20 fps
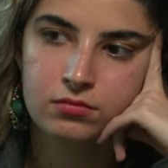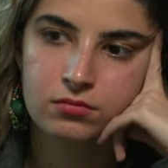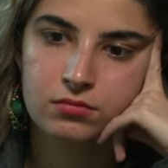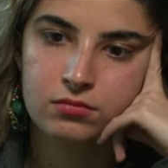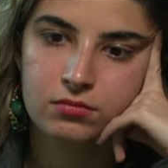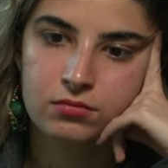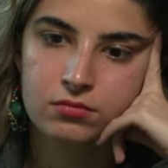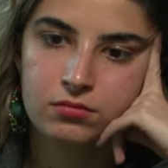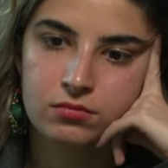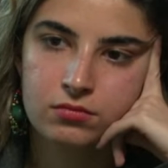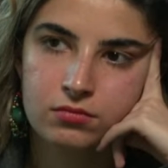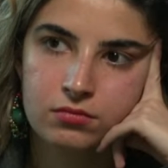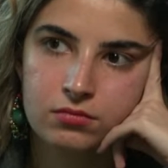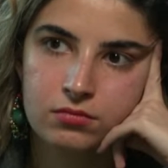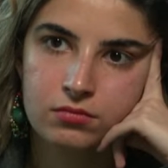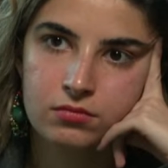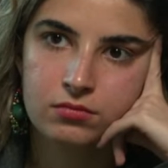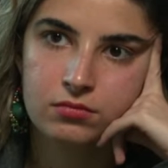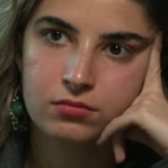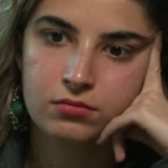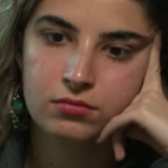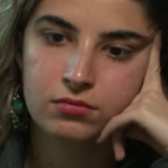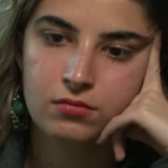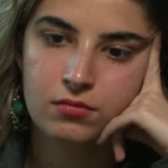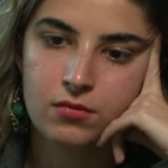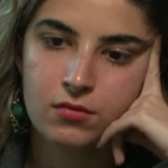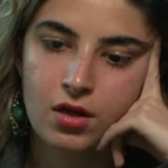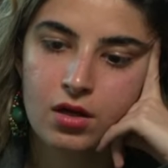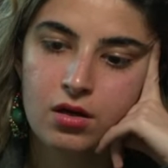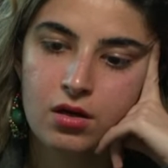King
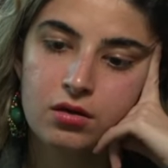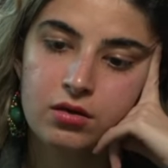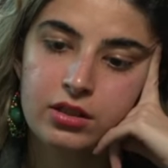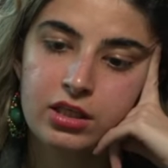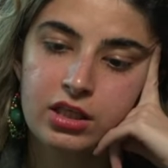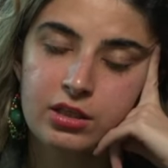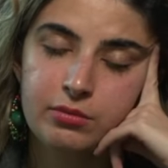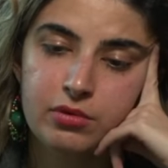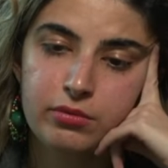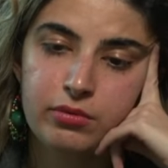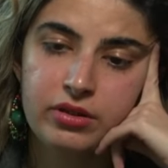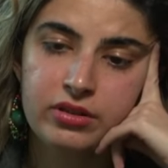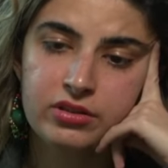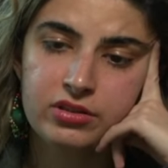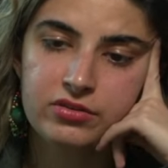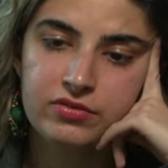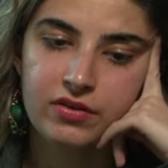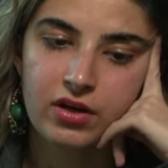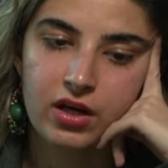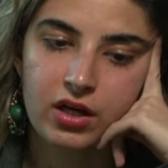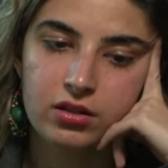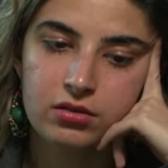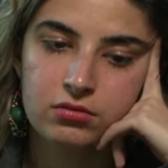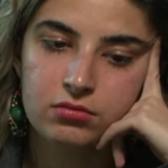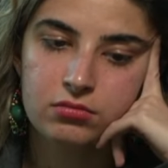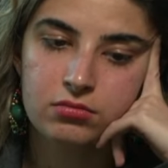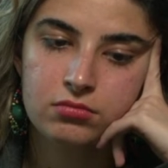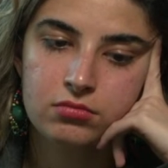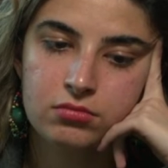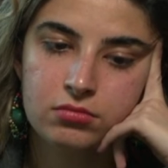b1. King b1 is fine,
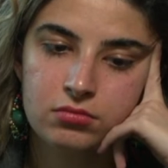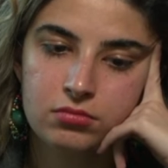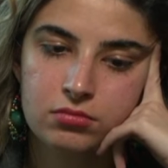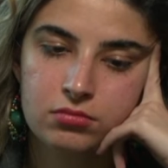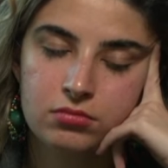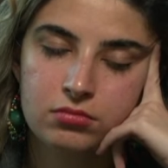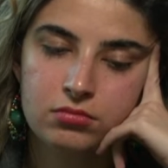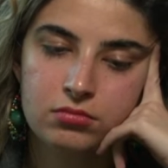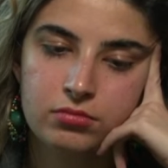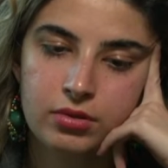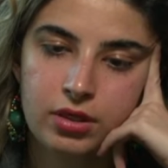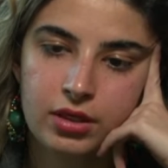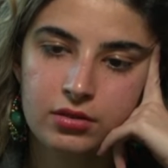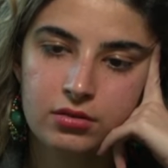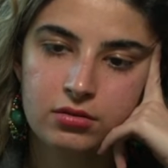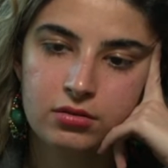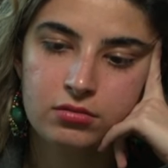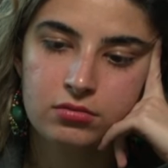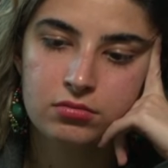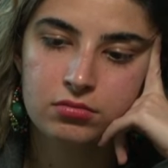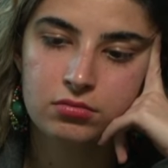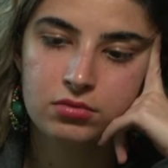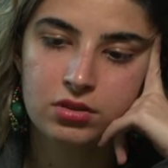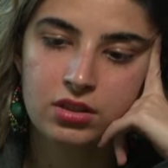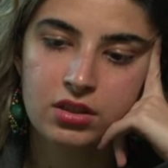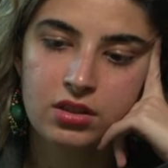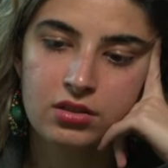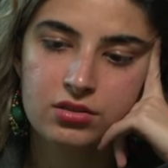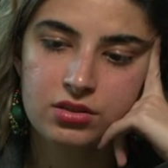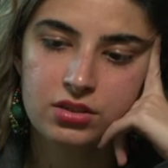but can
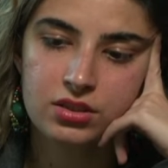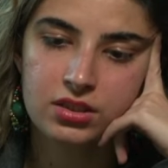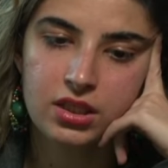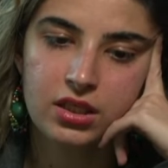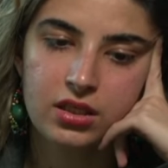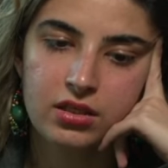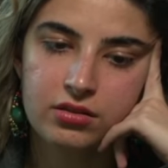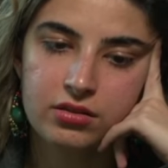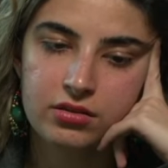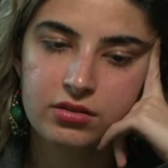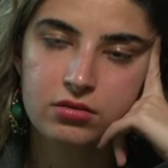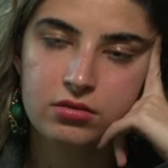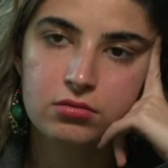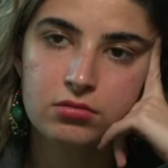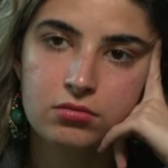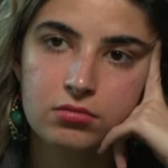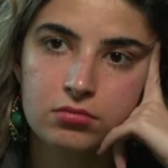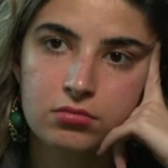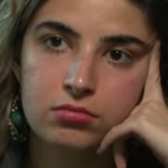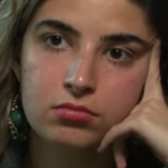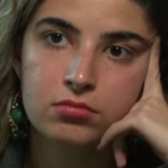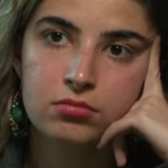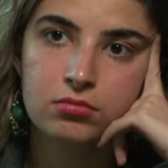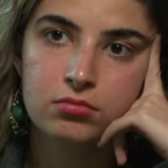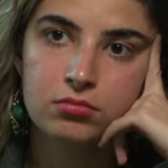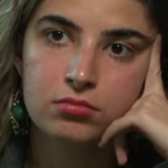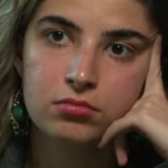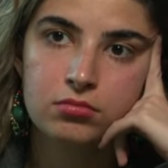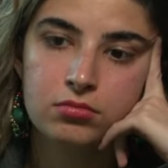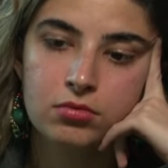I just take this?
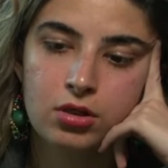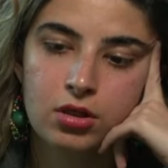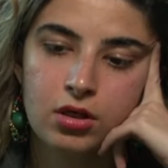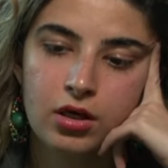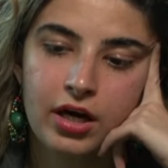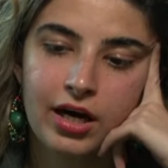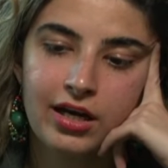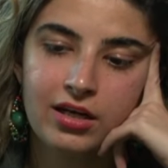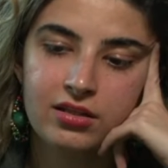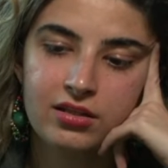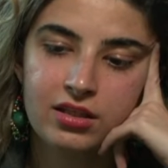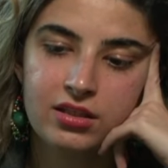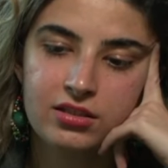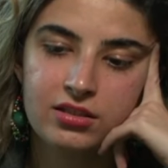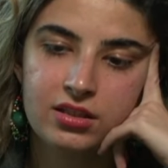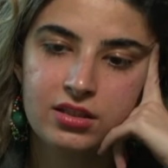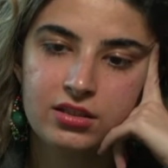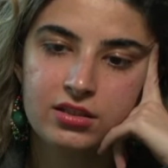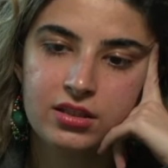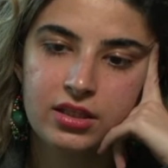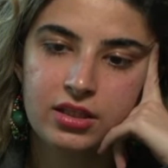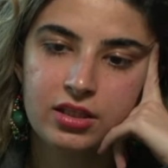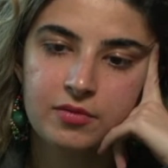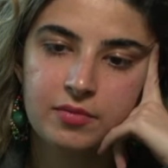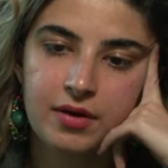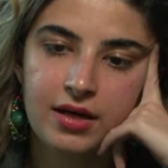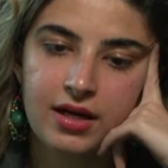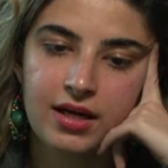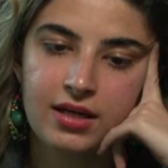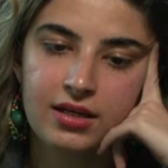And then they take
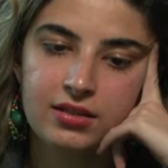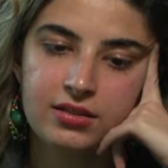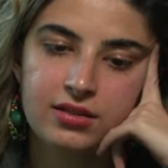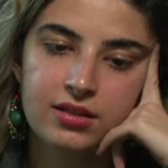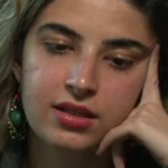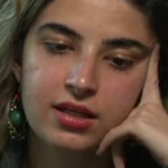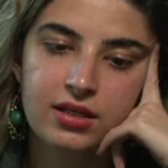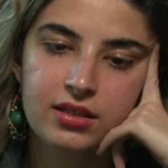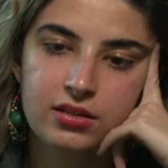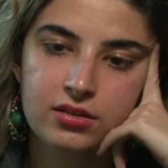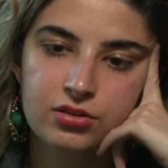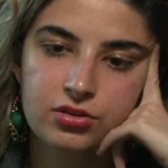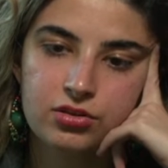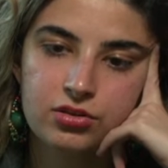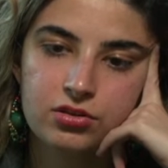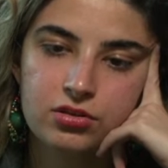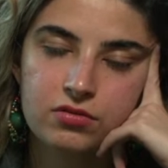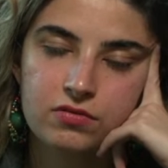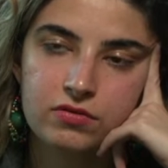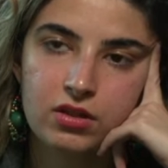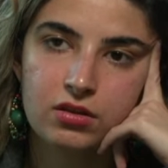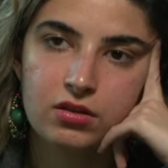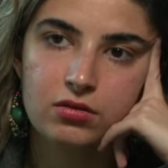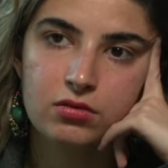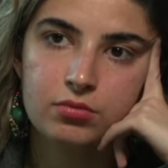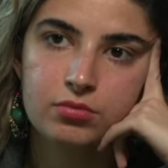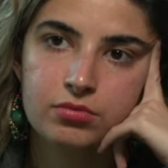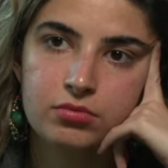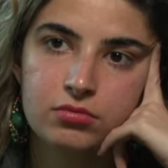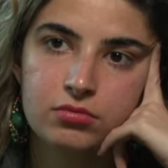back, then I can just develop.